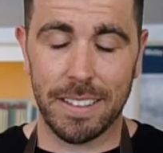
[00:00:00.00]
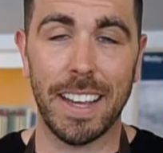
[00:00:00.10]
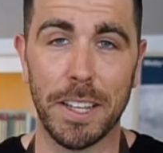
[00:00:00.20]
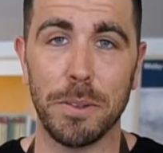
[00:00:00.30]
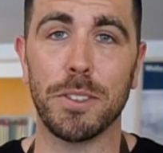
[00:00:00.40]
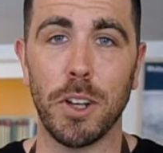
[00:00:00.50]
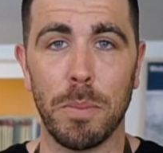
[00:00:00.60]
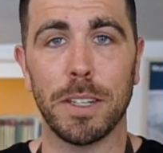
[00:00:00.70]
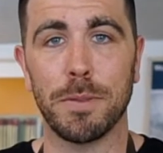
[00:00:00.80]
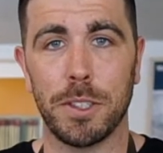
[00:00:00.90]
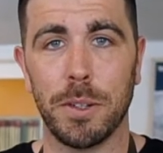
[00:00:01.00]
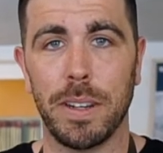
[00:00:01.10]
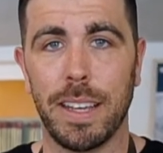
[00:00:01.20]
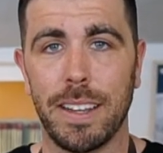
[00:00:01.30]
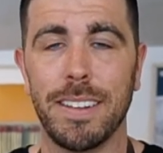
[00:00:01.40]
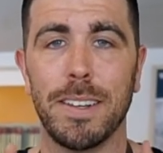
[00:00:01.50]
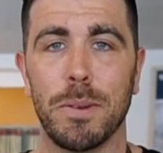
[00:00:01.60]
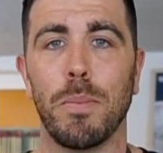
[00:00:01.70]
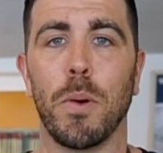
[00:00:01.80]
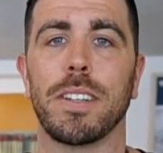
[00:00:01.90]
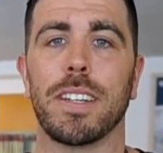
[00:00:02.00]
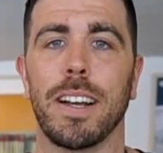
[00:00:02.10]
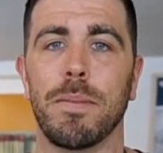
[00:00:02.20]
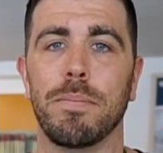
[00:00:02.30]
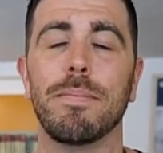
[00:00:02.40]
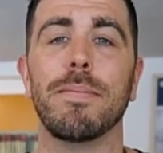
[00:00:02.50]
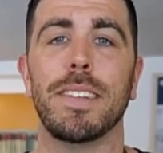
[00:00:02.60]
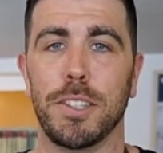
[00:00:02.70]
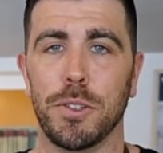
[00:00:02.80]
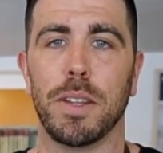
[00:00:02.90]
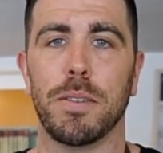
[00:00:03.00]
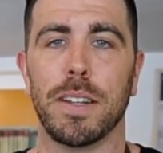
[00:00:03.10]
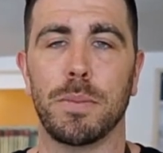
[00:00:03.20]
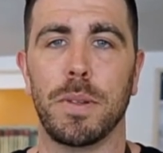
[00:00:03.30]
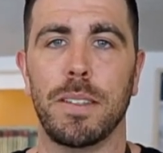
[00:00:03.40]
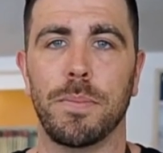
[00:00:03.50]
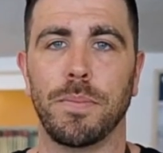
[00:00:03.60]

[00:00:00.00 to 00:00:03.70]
Thank you so much for tuning in. More to come. Enjoy the recipe.